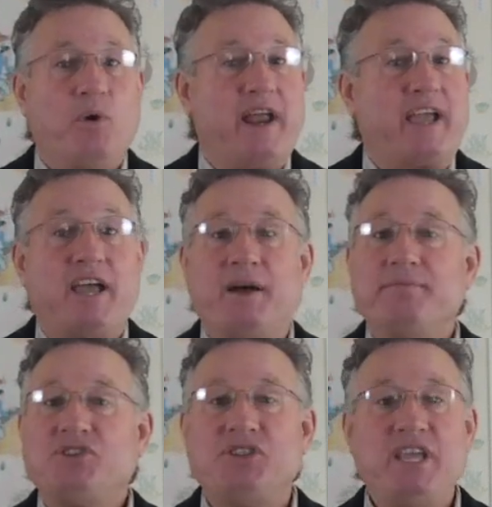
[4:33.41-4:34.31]
when I
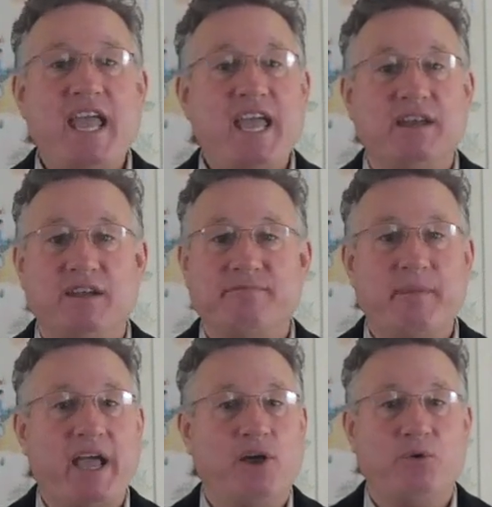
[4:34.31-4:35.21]
come to the end of
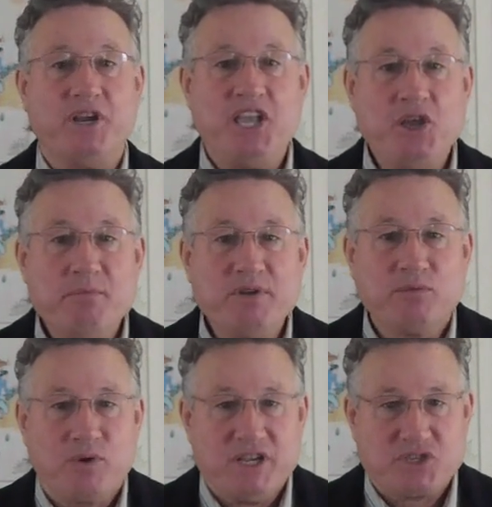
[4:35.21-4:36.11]
my own
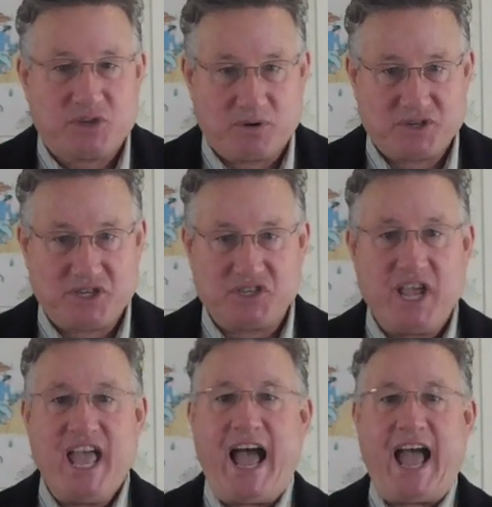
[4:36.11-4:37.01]
human resources,
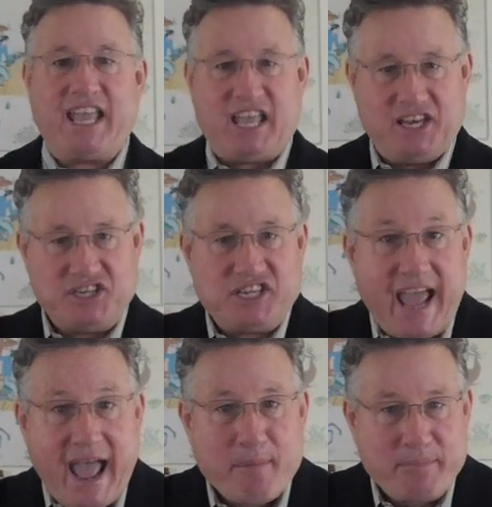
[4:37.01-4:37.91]
I can
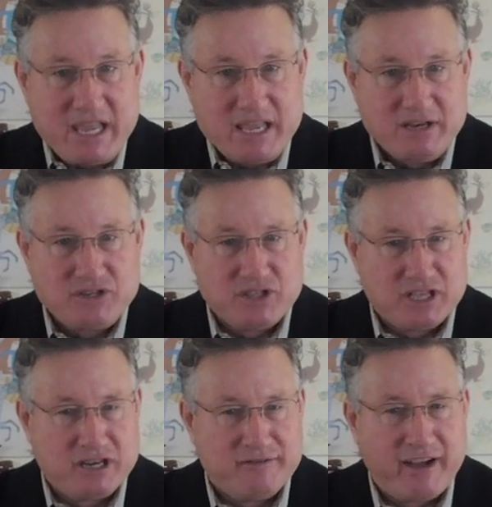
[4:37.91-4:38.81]
tap into
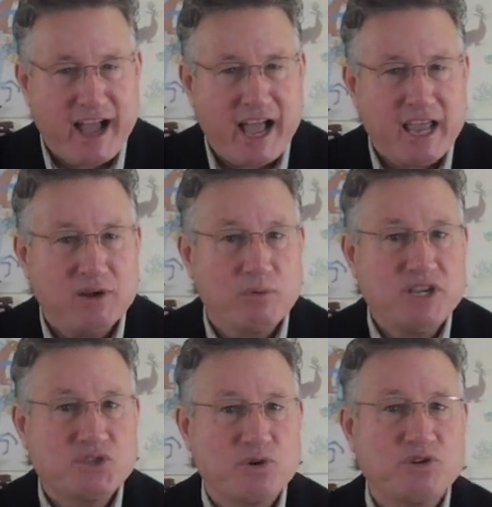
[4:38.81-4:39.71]
the divine
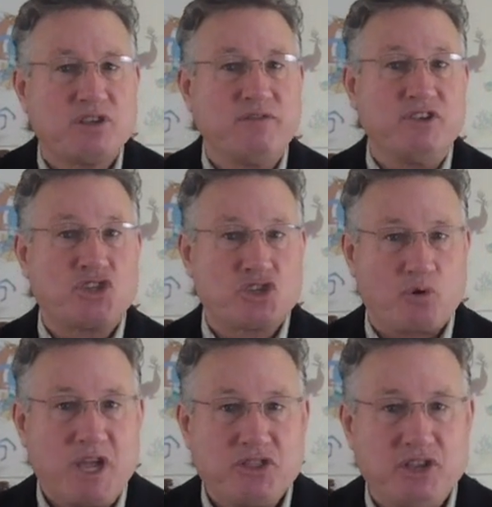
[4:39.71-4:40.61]
resource of his
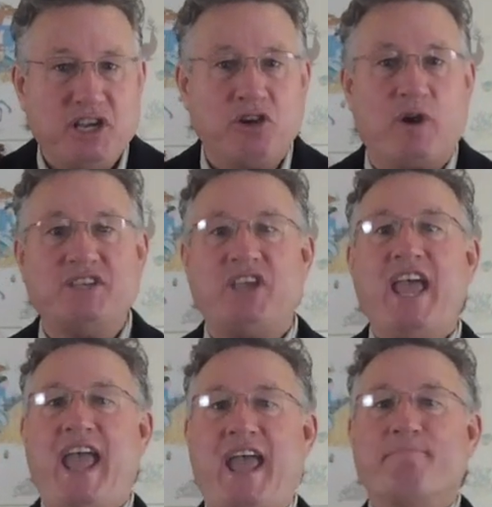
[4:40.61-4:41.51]
strengthening grace
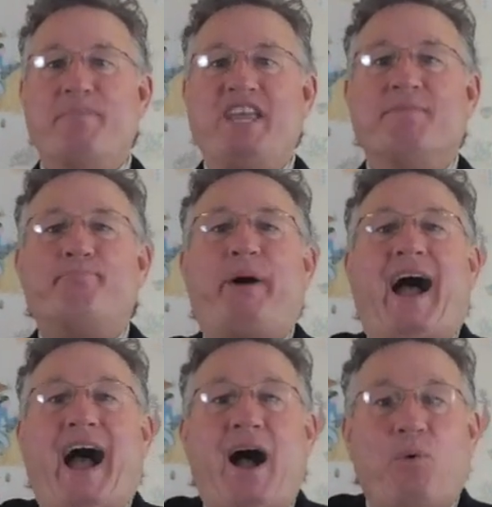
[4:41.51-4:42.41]
and be
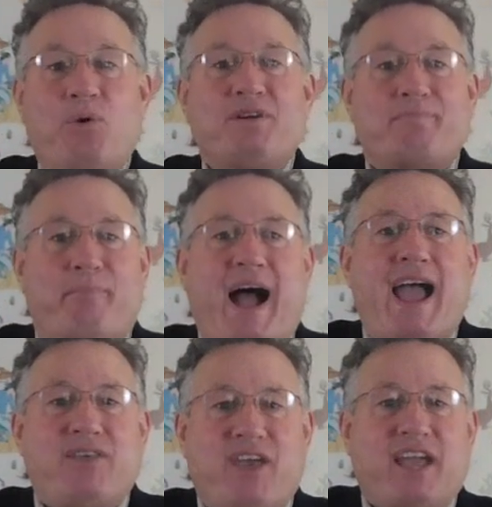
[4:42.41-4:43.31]
empowered
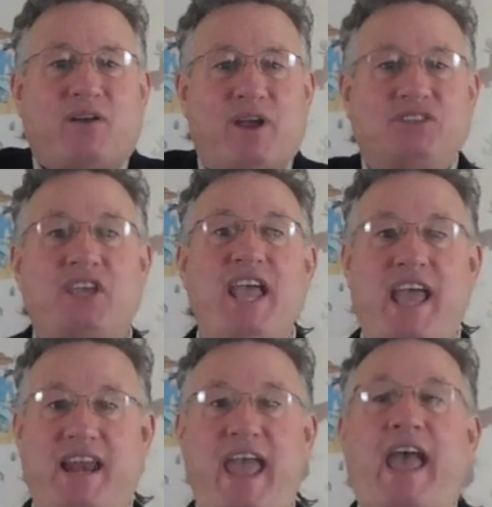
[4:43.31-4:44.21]
by that grace.
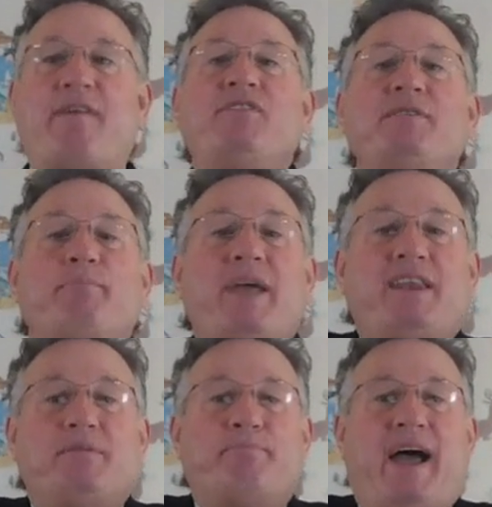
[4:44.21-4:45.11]
And having
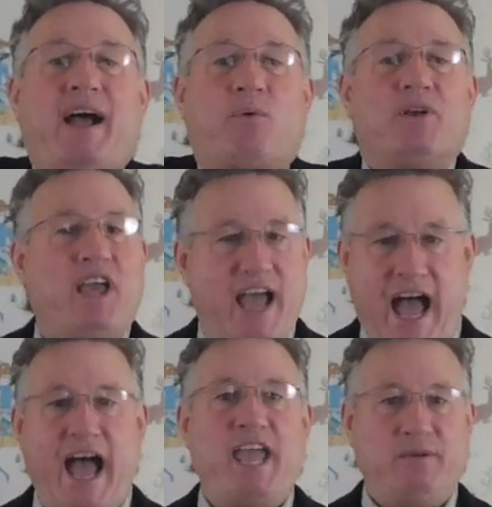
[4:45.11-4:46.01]
been empowered,
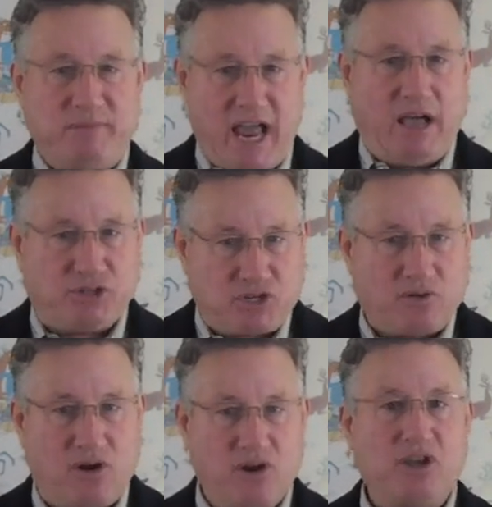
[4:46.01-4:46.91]
I am now
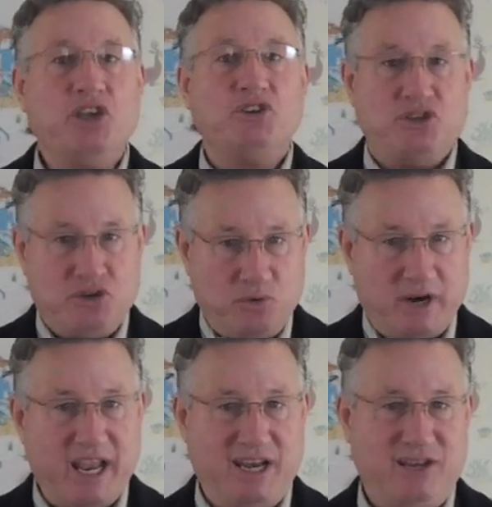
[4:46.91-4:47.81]
strong to do
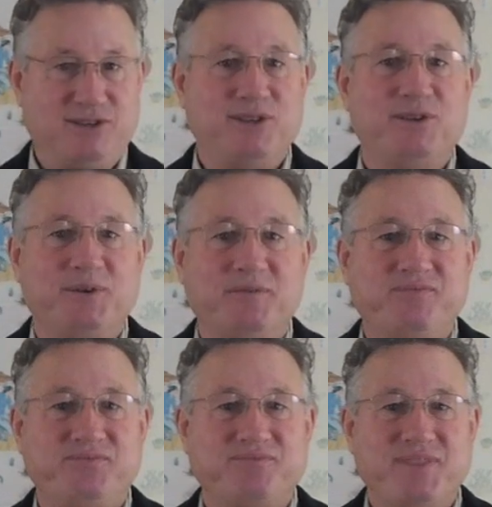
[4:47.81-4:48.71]
what I need to do.